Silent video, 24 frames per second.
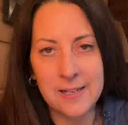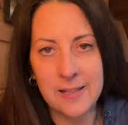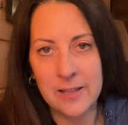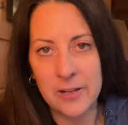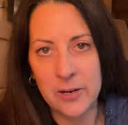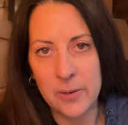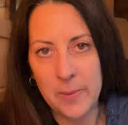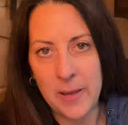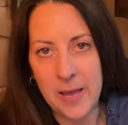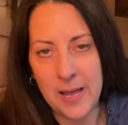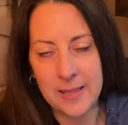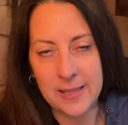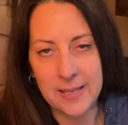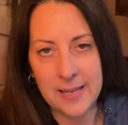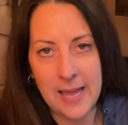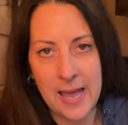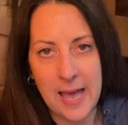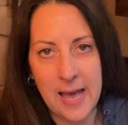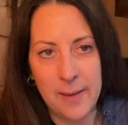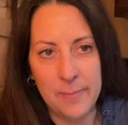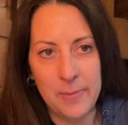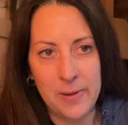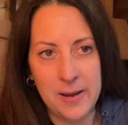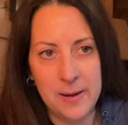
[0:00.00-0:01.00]
a little bit at the
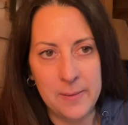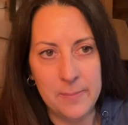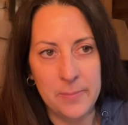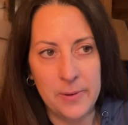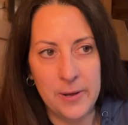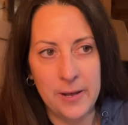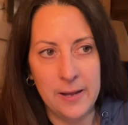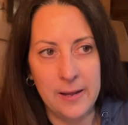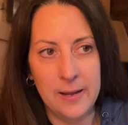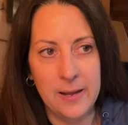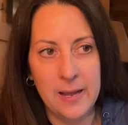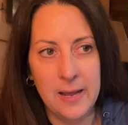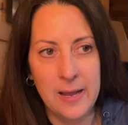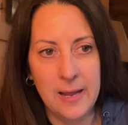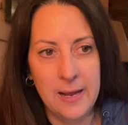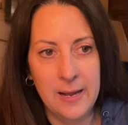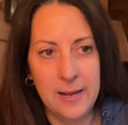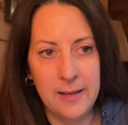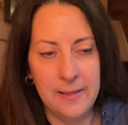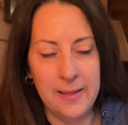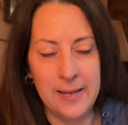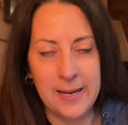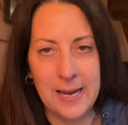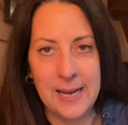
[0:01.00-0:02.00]
cabin. But
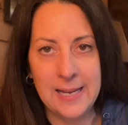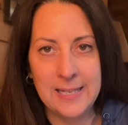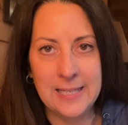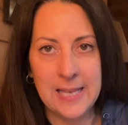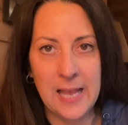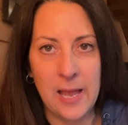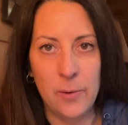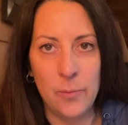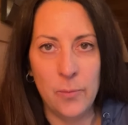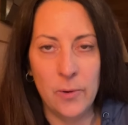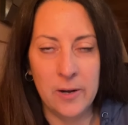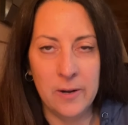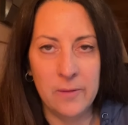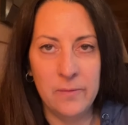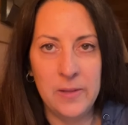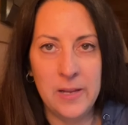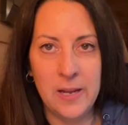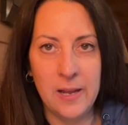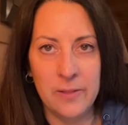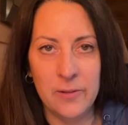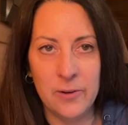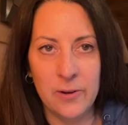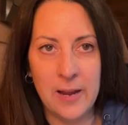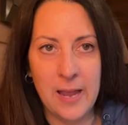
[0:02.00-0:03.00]
like I said, one of
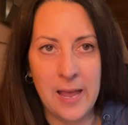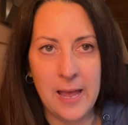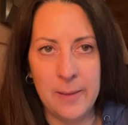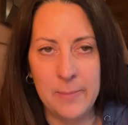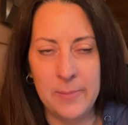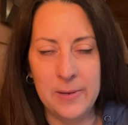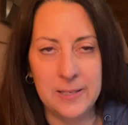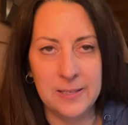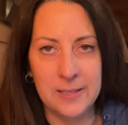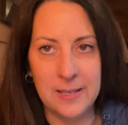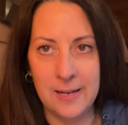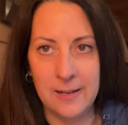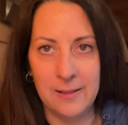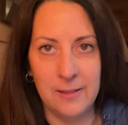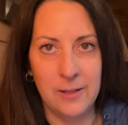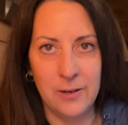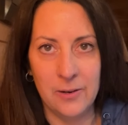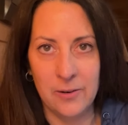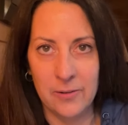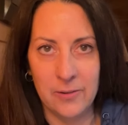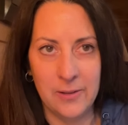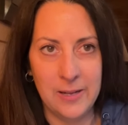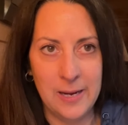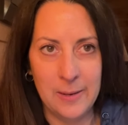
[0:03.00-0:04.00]
the other cabins, like
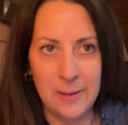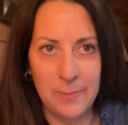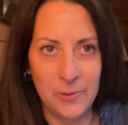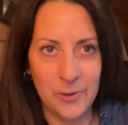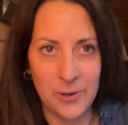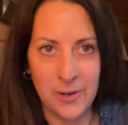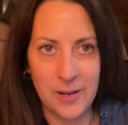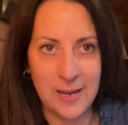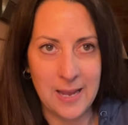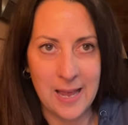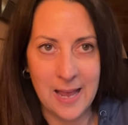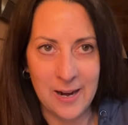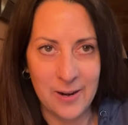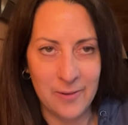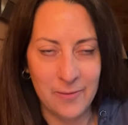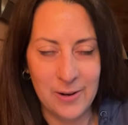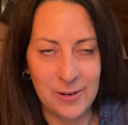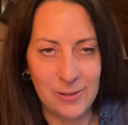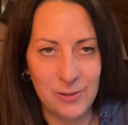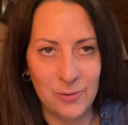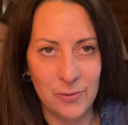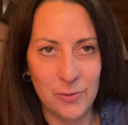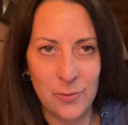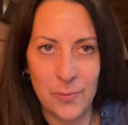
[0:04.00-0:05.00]
literally I'm looking at it
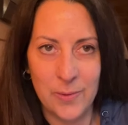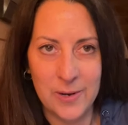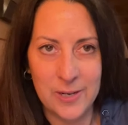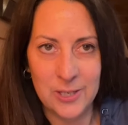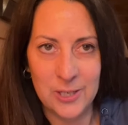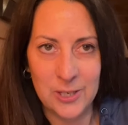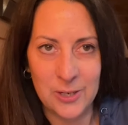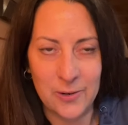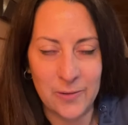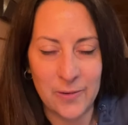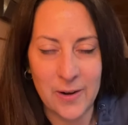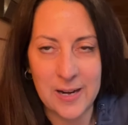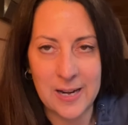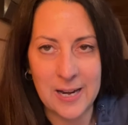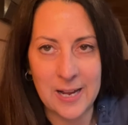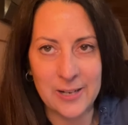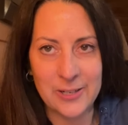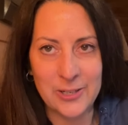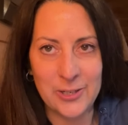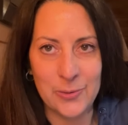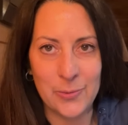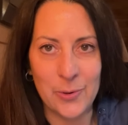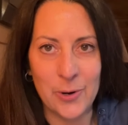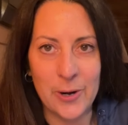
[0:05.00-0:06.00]
right through the window right
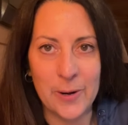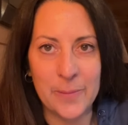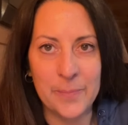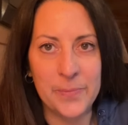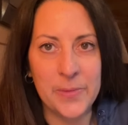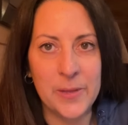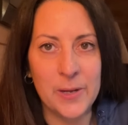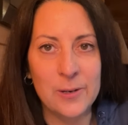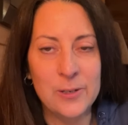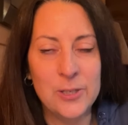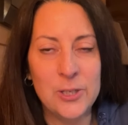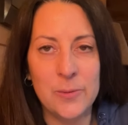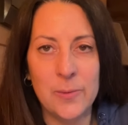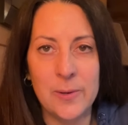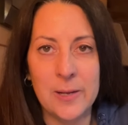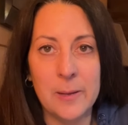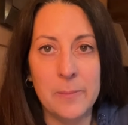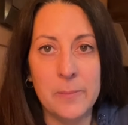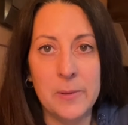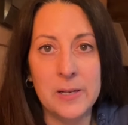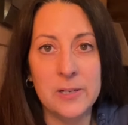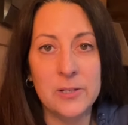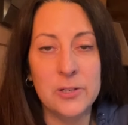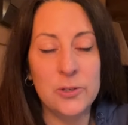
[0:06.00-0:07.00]
next door, they're doing a
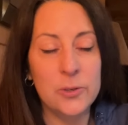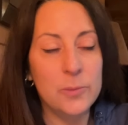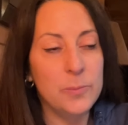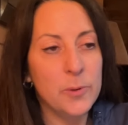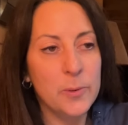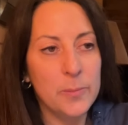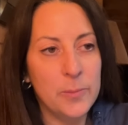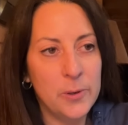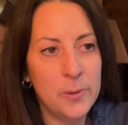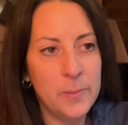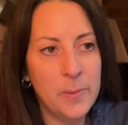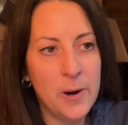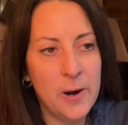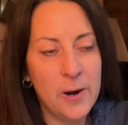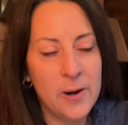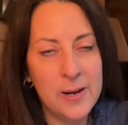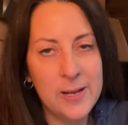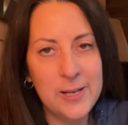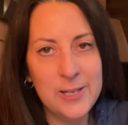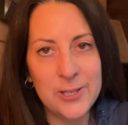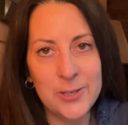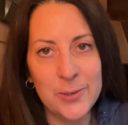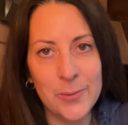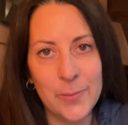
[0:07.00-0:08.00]
big Super Bowl
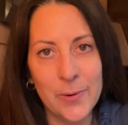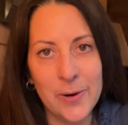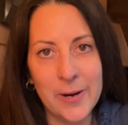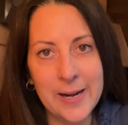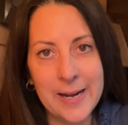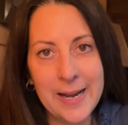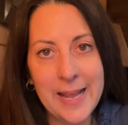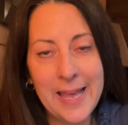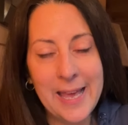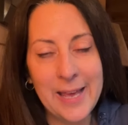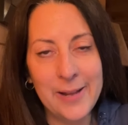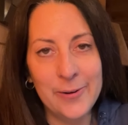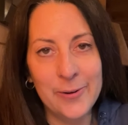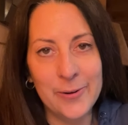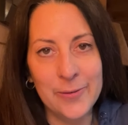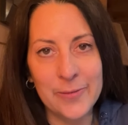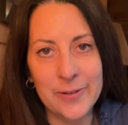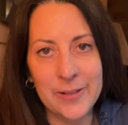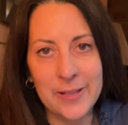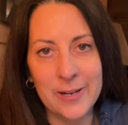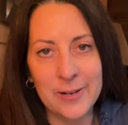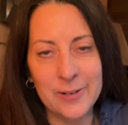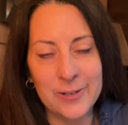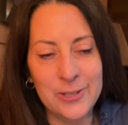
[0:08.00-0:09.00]
party. So we're going to head
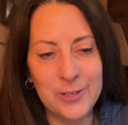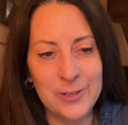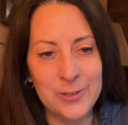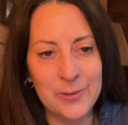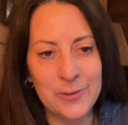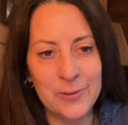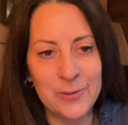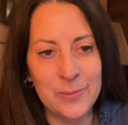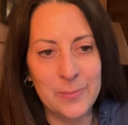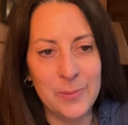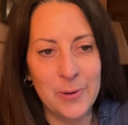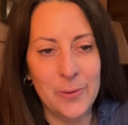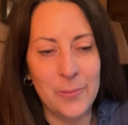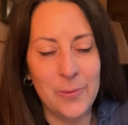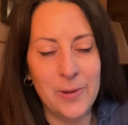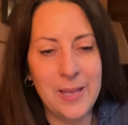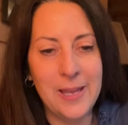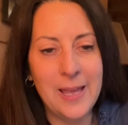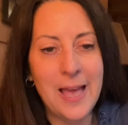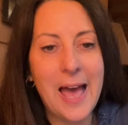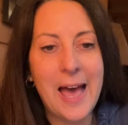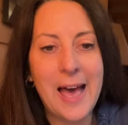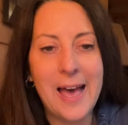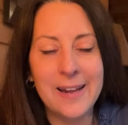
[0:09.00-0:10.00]
over there soon. But
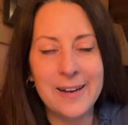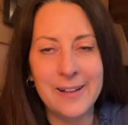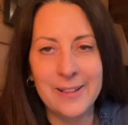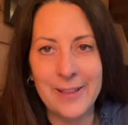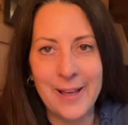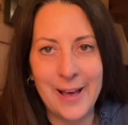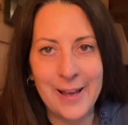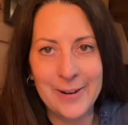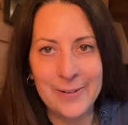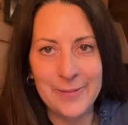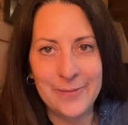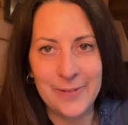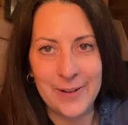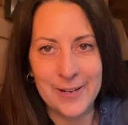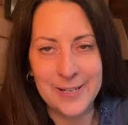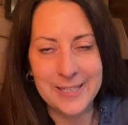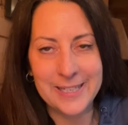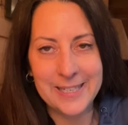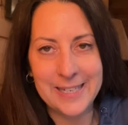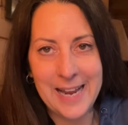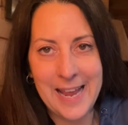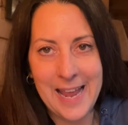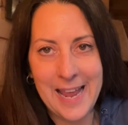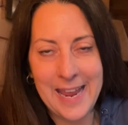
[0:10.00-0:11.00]
we had a lot of fun
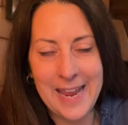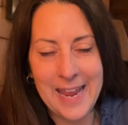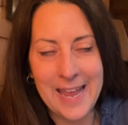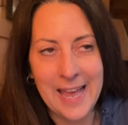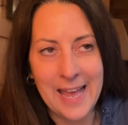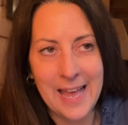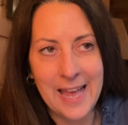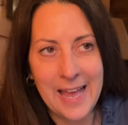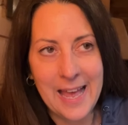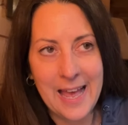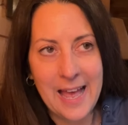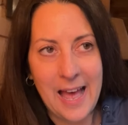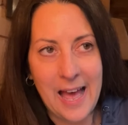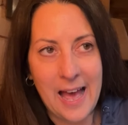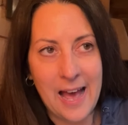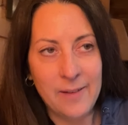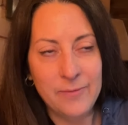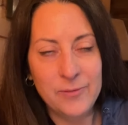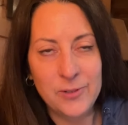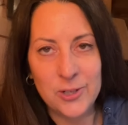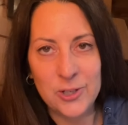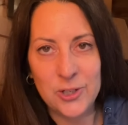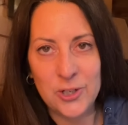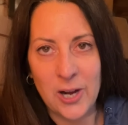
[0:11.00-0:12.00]
today.
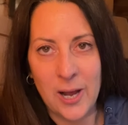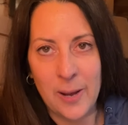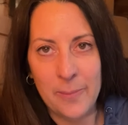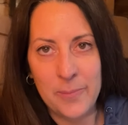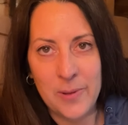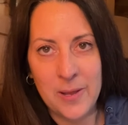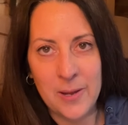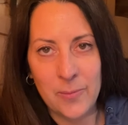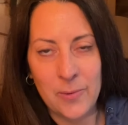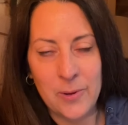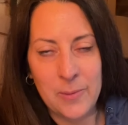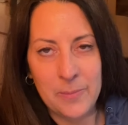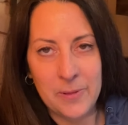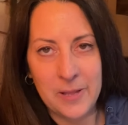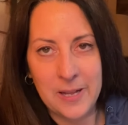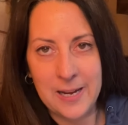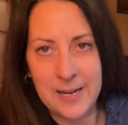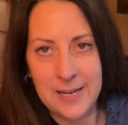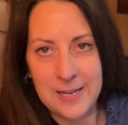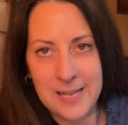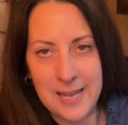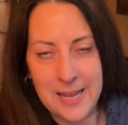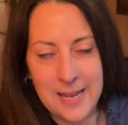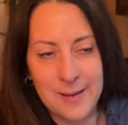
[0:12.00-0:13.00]
After shopping, we
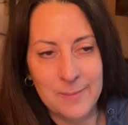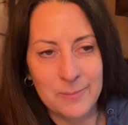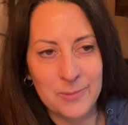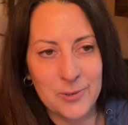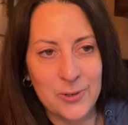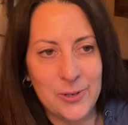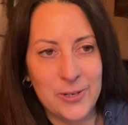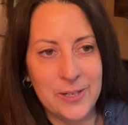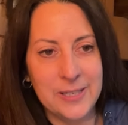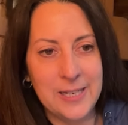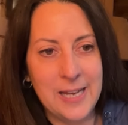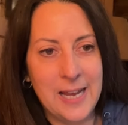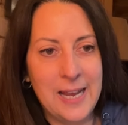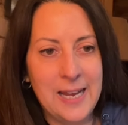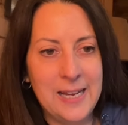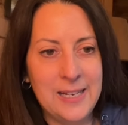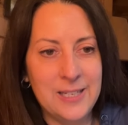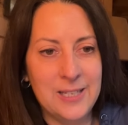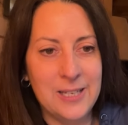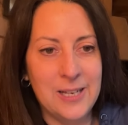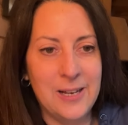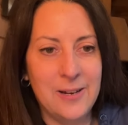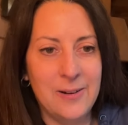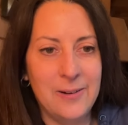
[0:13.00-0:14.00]
played games all day.
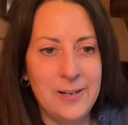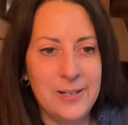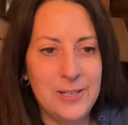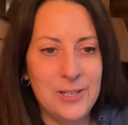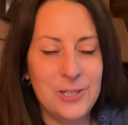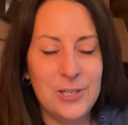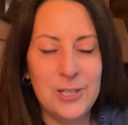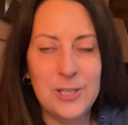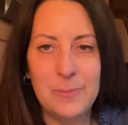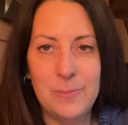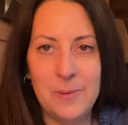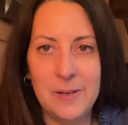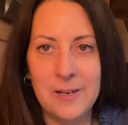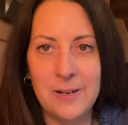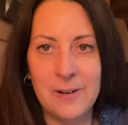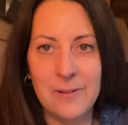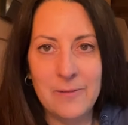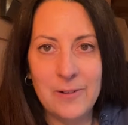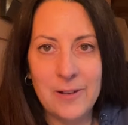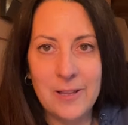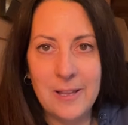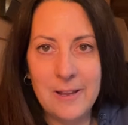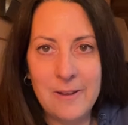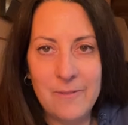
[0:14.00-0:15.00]
So it's just been a
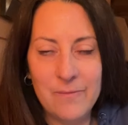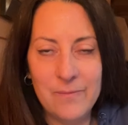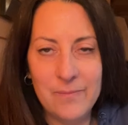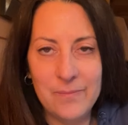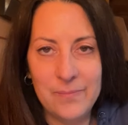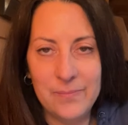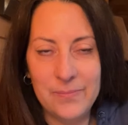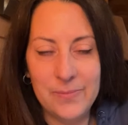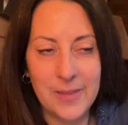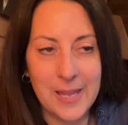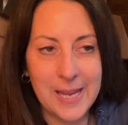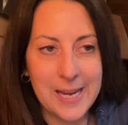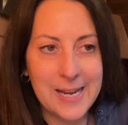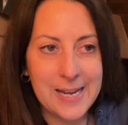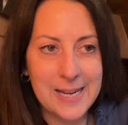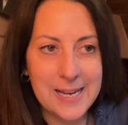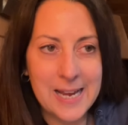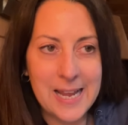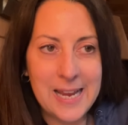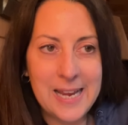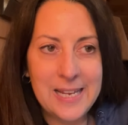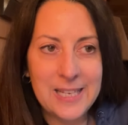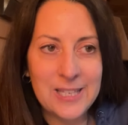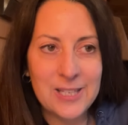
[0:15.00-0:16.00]
really like
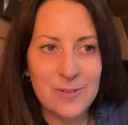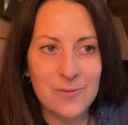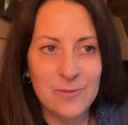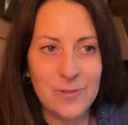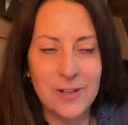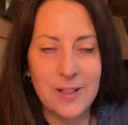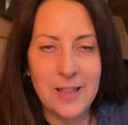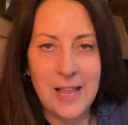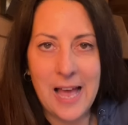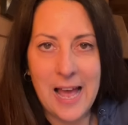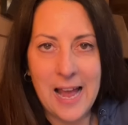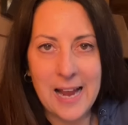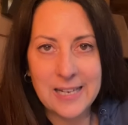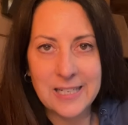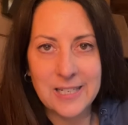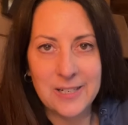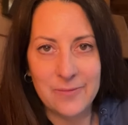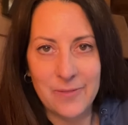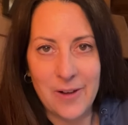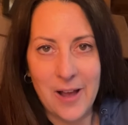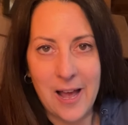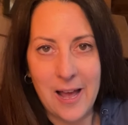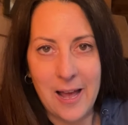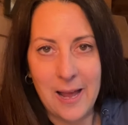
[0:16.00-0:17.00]
nice,
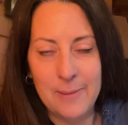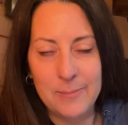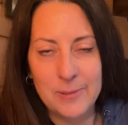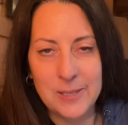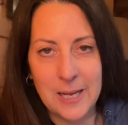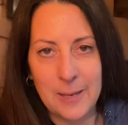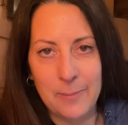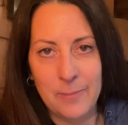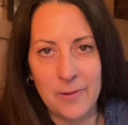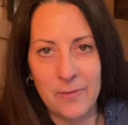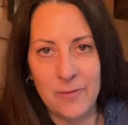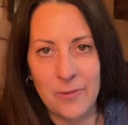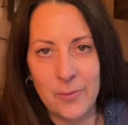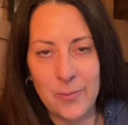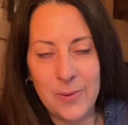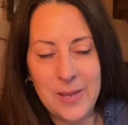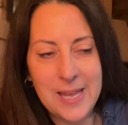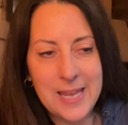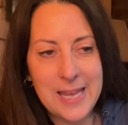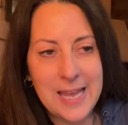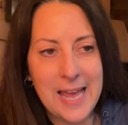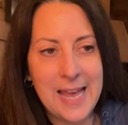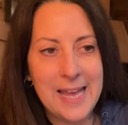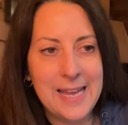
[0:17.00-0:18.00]
relaxed vibe type of a
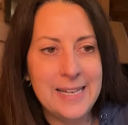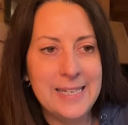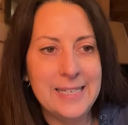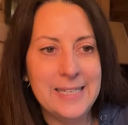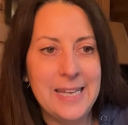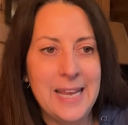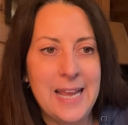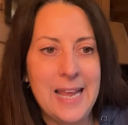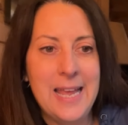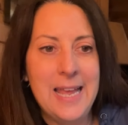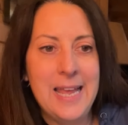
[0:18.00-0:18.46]
weekend.